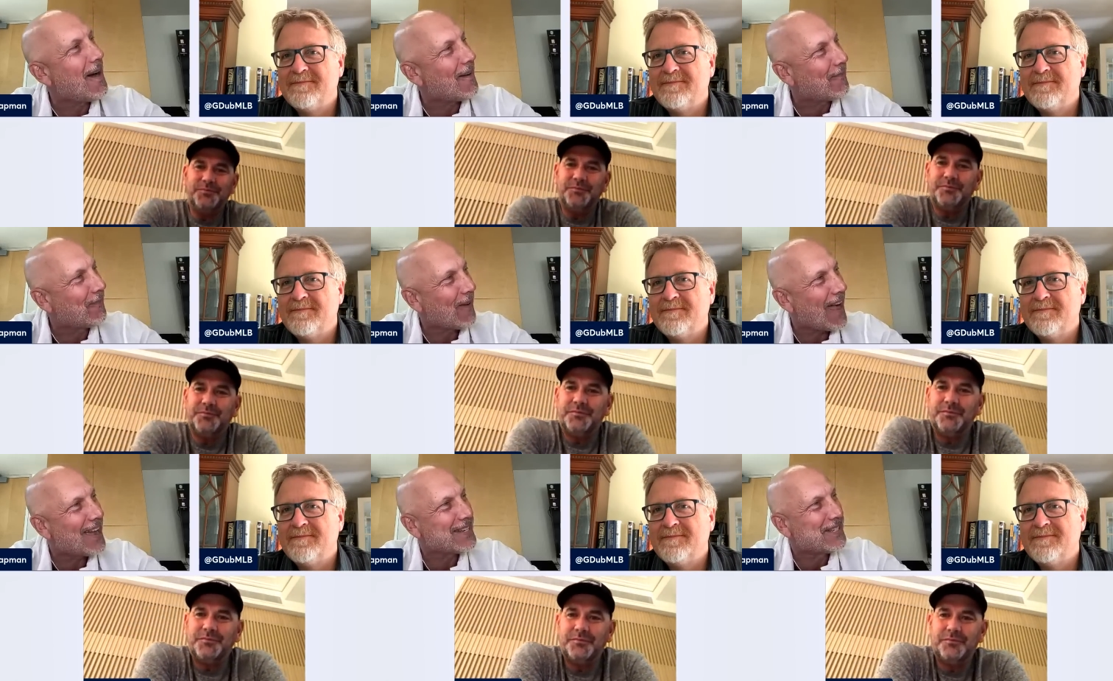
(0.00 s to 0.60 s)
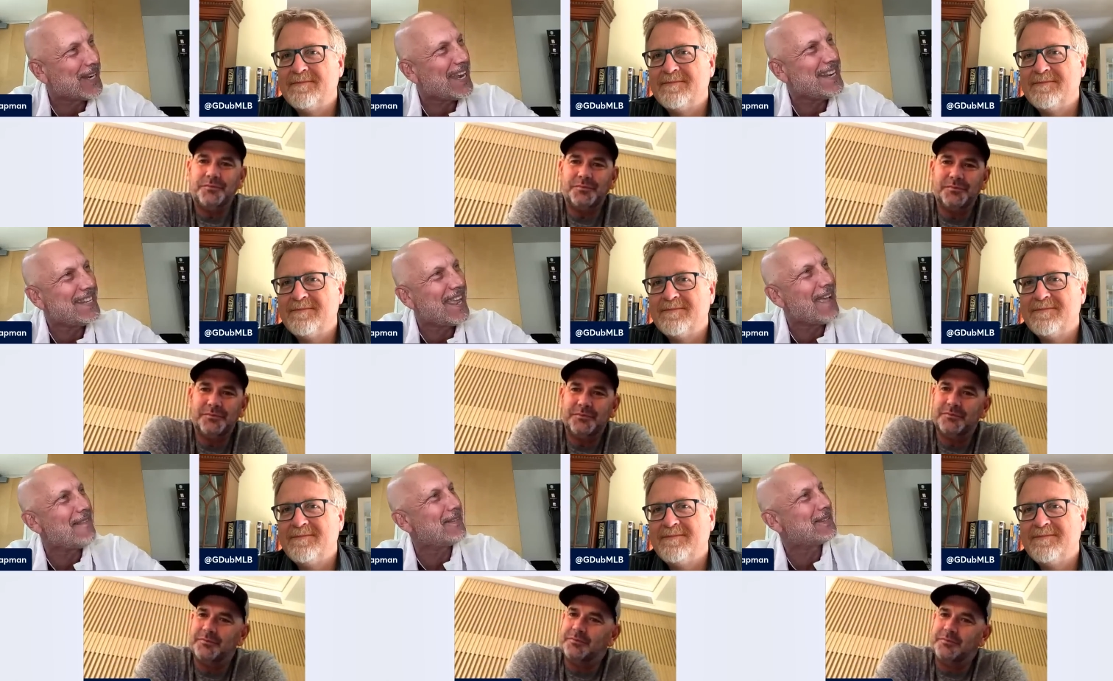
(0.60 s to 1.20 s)
Speaker 1: off
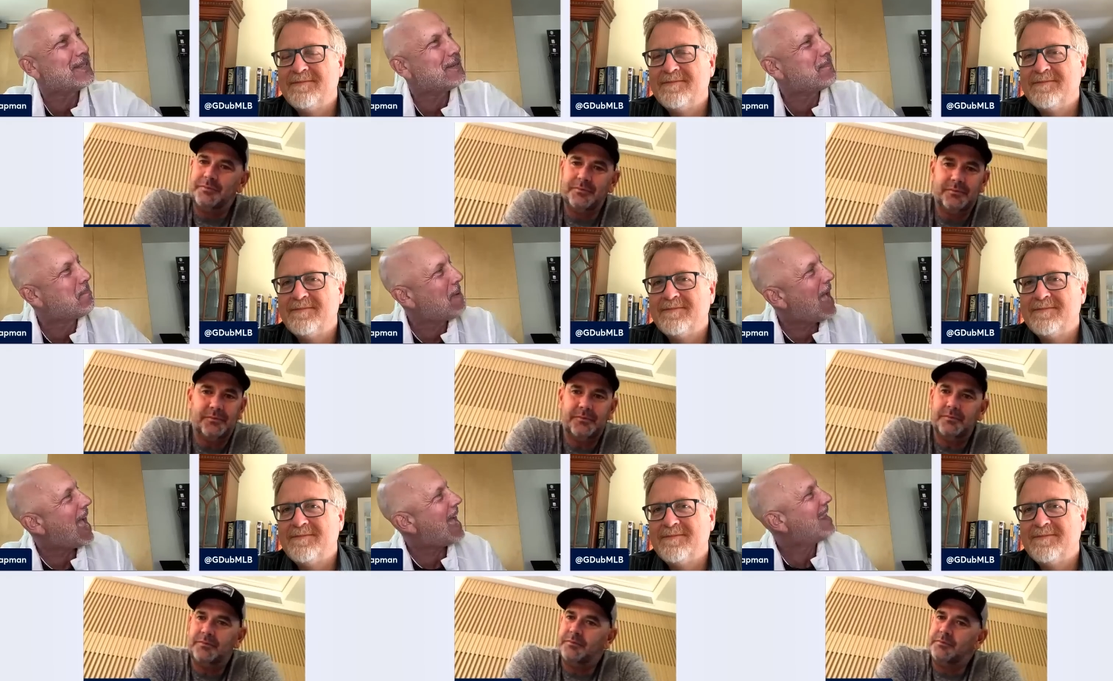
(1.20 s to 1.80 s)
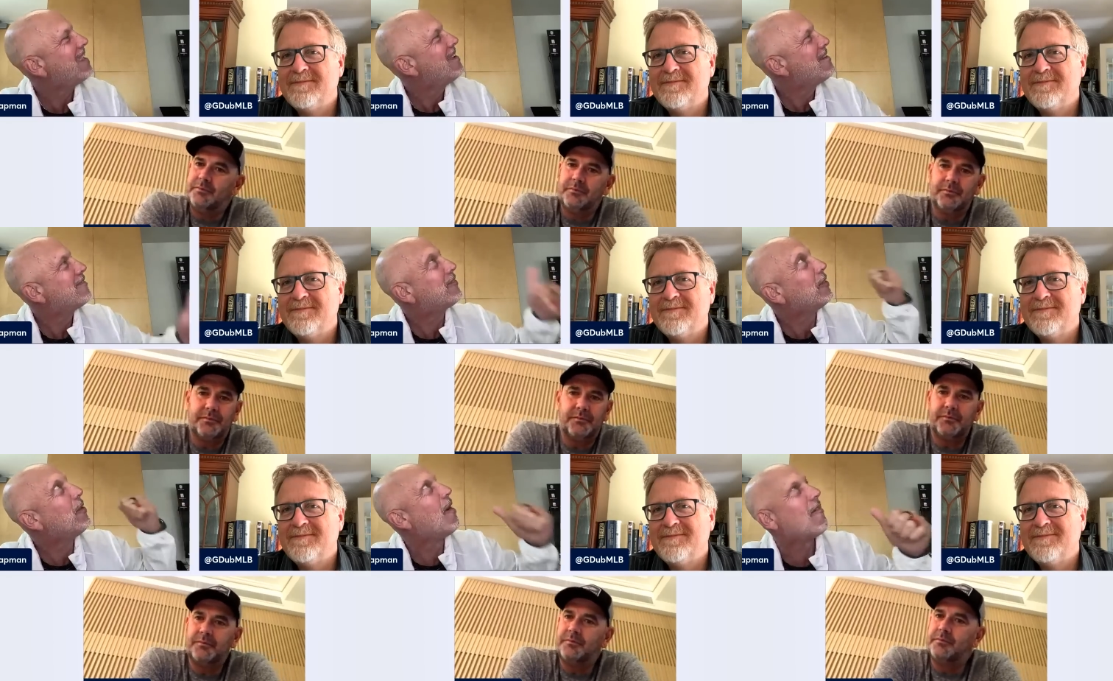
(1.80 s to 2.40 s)
Rajai Davis's bat
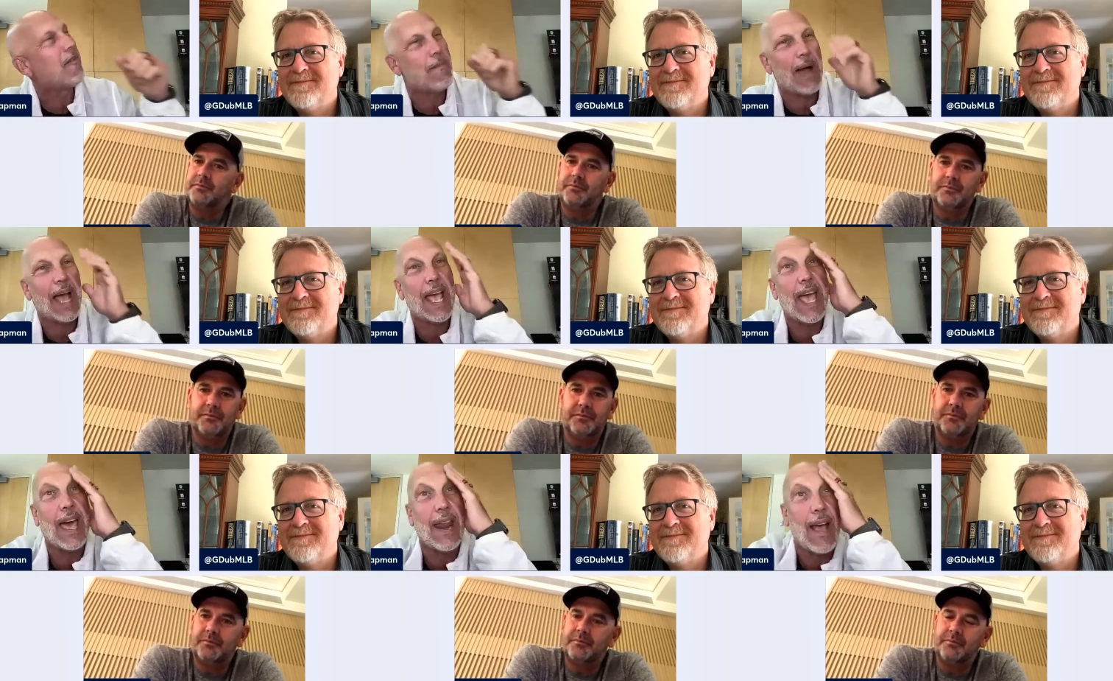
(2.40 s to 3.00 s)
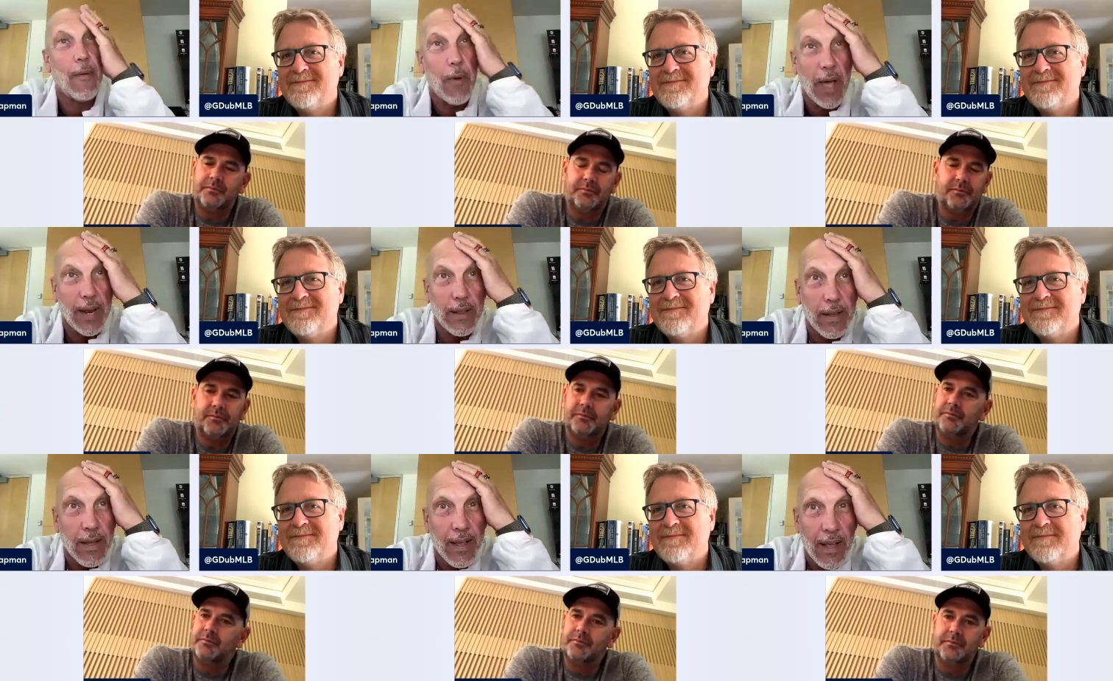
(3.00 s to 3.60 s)
flew over my head, I
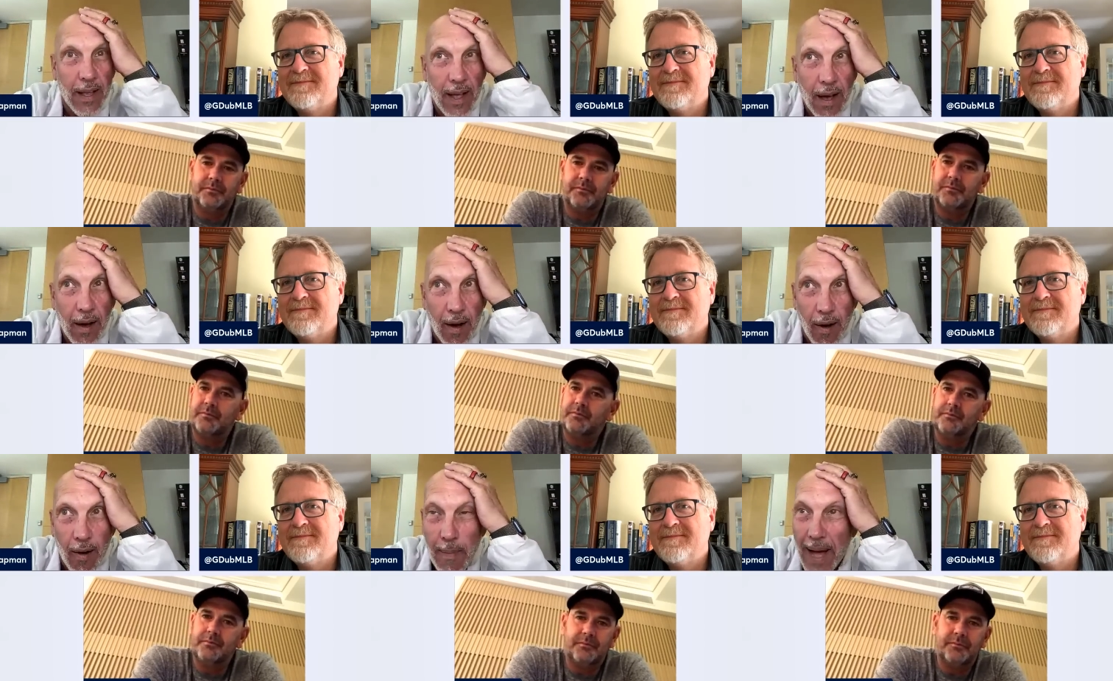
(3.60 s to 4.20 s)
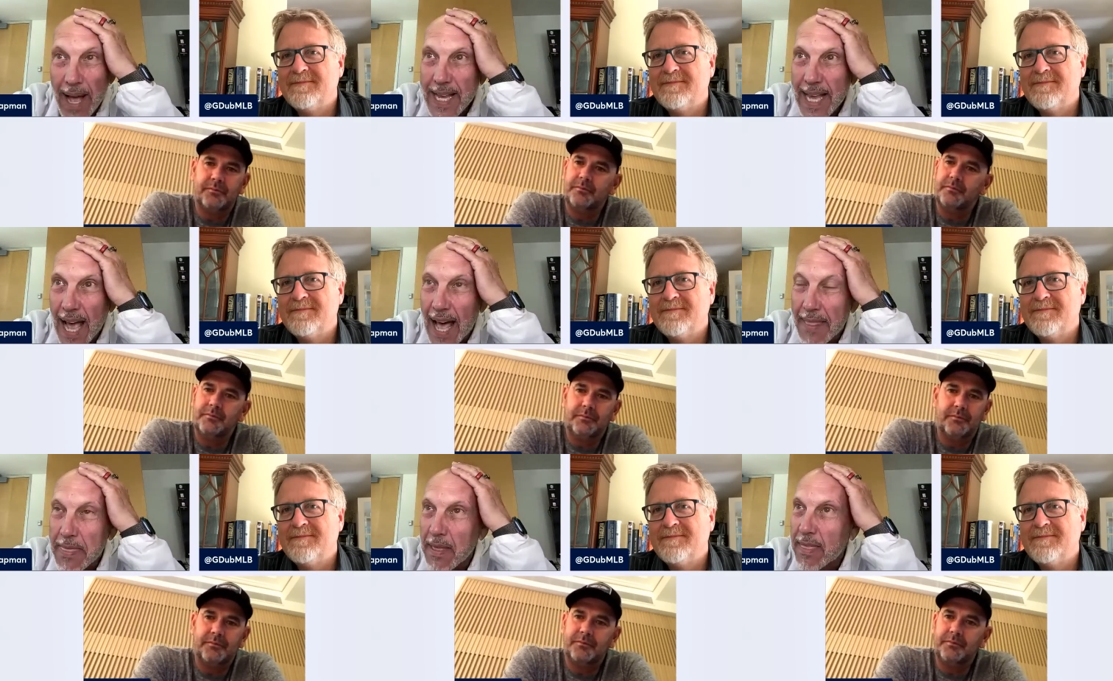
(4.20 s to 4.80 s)
went, oh my
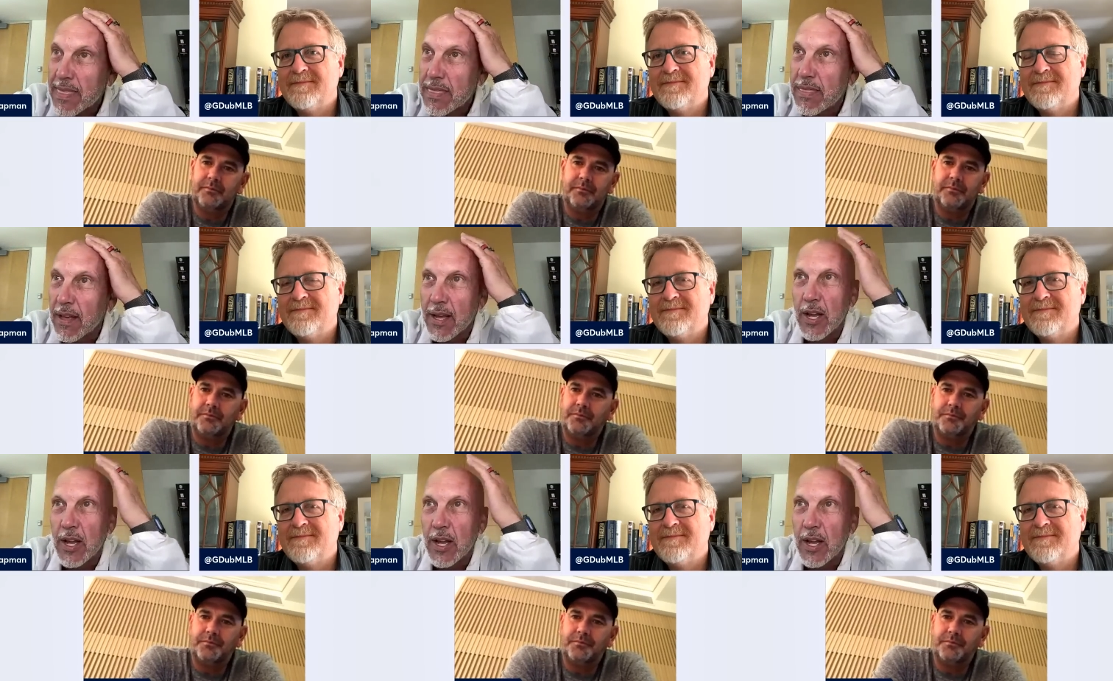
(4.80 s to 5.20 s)
God, the, the